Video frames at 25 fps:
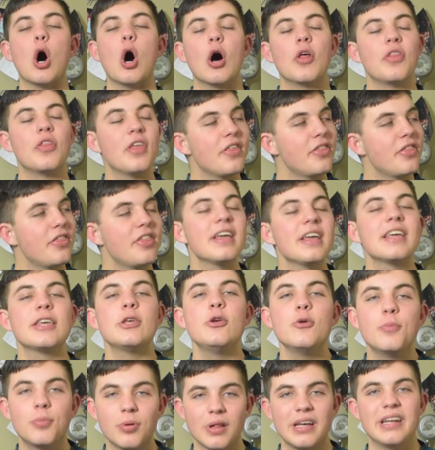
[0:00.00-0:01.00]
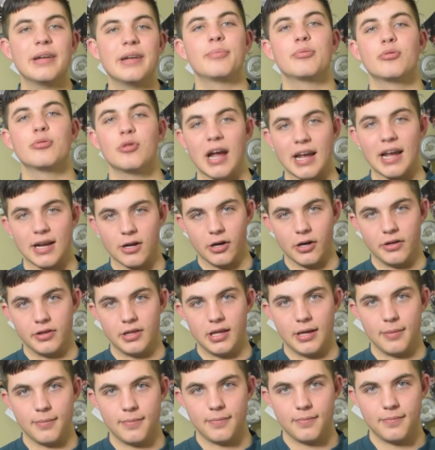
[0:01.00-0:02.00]
They think you played a prank on
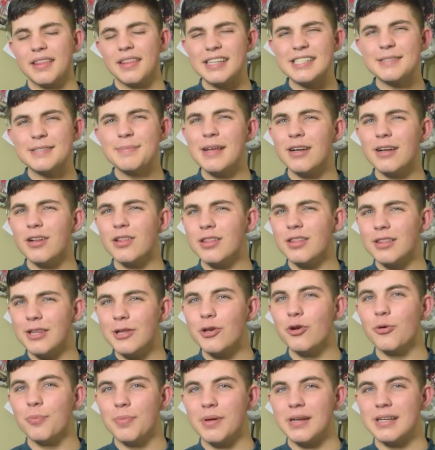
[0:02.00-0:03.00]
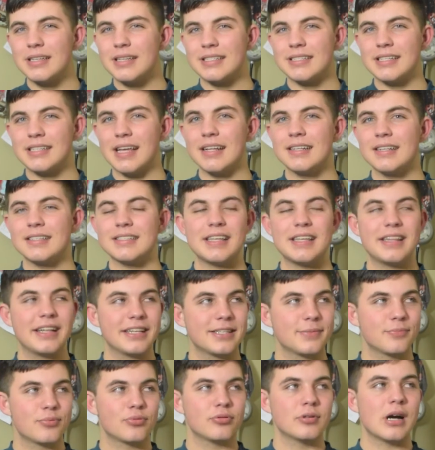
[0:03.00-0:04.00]
them." This made a little bit of sense, and
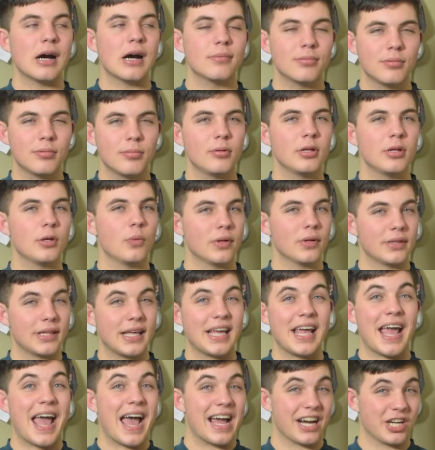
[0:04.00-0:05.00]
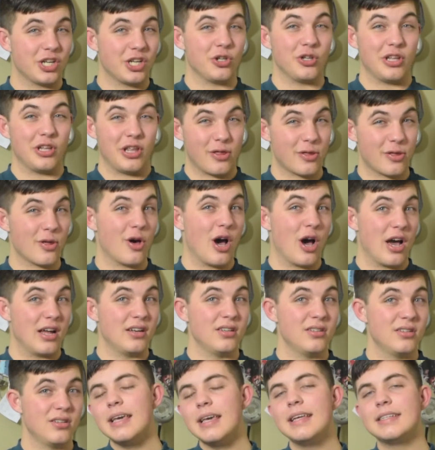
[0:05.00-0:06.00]
that's probably what they actually
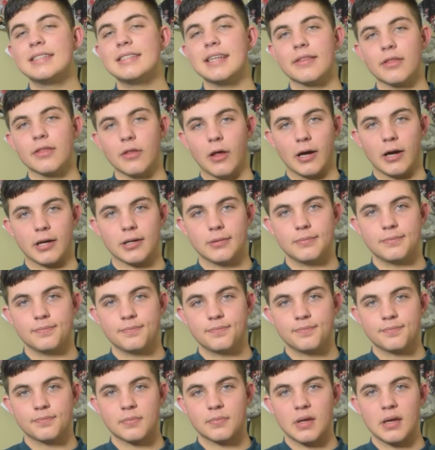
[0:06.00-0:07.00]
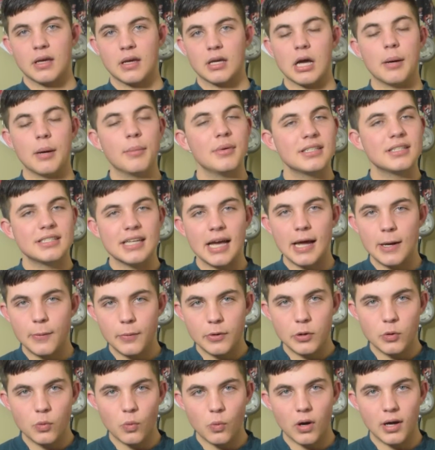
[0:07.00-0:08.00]
thought. He said, "Look, come inside
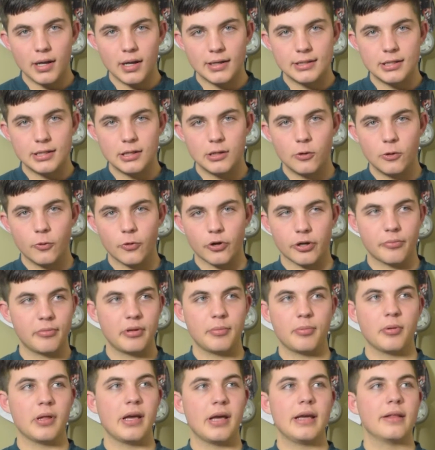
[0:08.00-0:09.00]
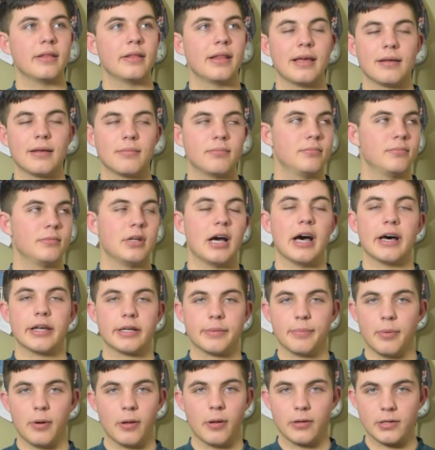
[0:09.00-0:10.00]
when you want to, we're gonna be playing like
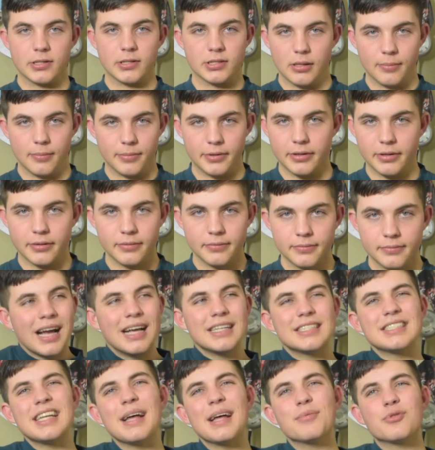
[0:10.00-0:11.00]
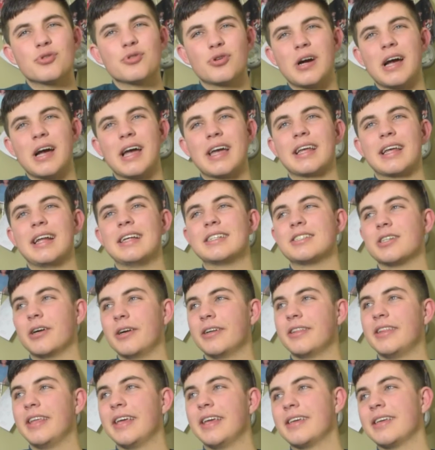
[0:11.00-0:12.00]
dodgeball or something." I stopped crying and I
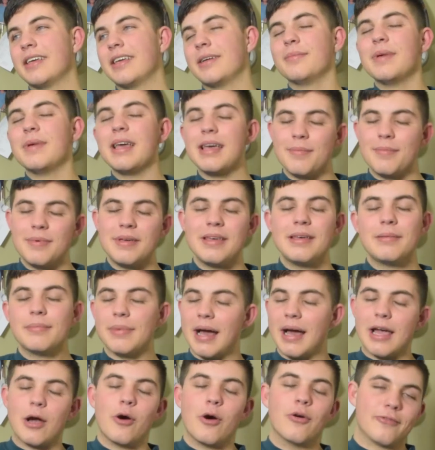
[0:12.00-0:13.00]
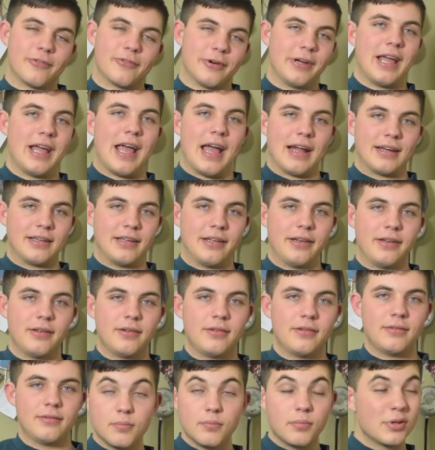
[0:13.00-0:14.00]
started thinking maybe I overreacted.
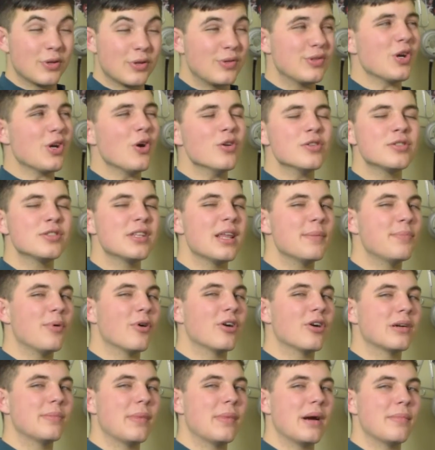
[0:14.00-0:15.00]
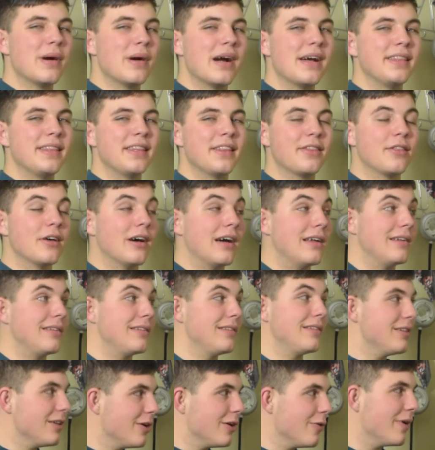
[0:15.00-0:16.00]
But there was also that part of my mind that
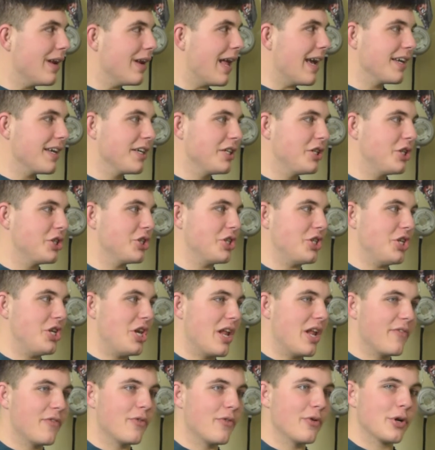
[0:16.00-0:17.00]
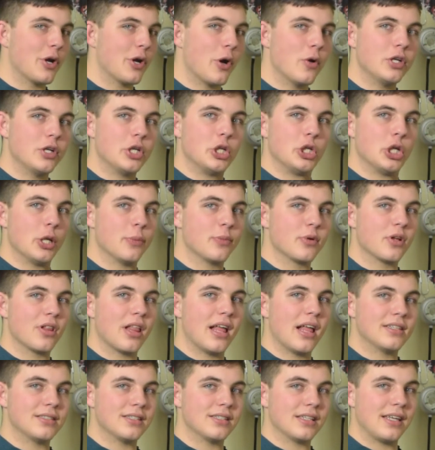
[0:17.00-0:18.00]
thought, you know what, I could just never go to gym
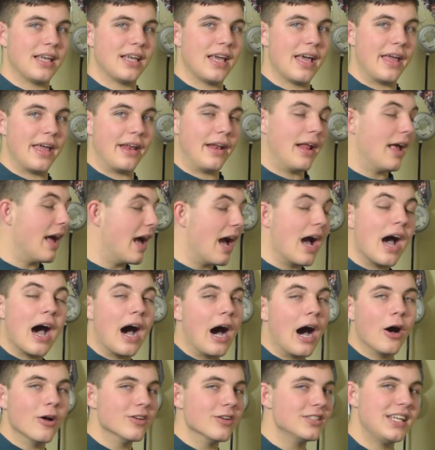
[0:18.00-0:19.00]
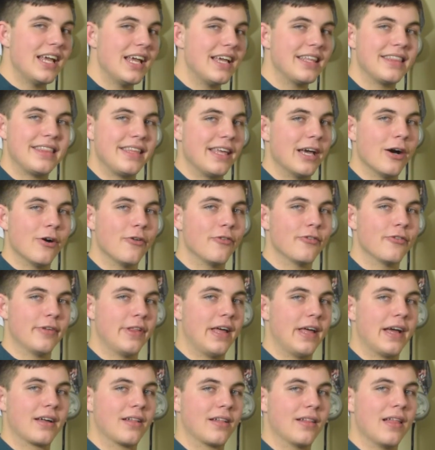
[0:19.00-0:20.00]
class again. I'll take the L for
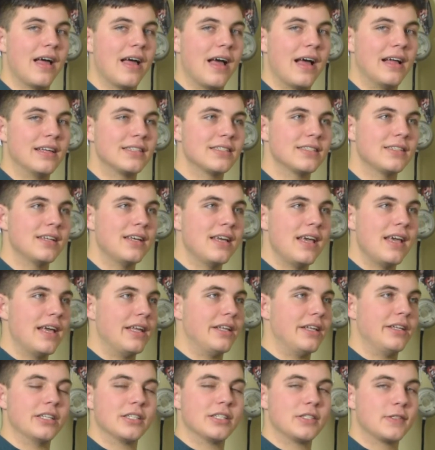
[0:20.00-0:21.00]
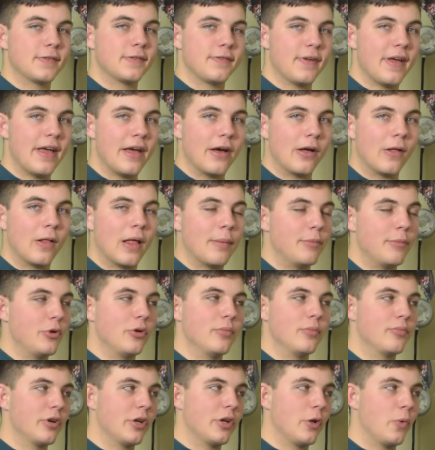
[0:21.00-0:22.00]
that class and just fail. I'm
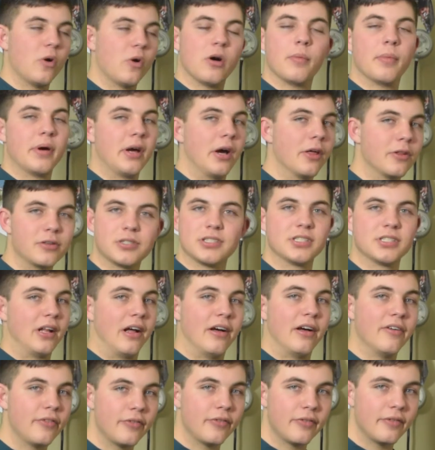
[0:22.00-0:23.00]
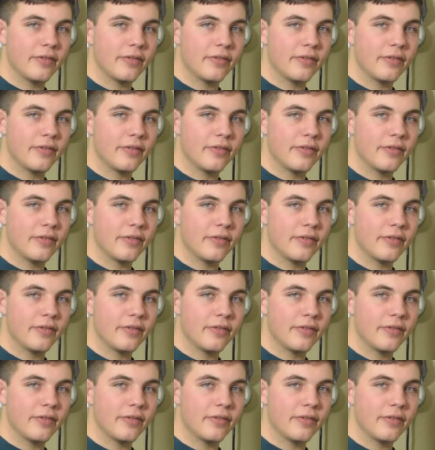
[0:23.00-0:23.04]
doing pretty well in my other stuff.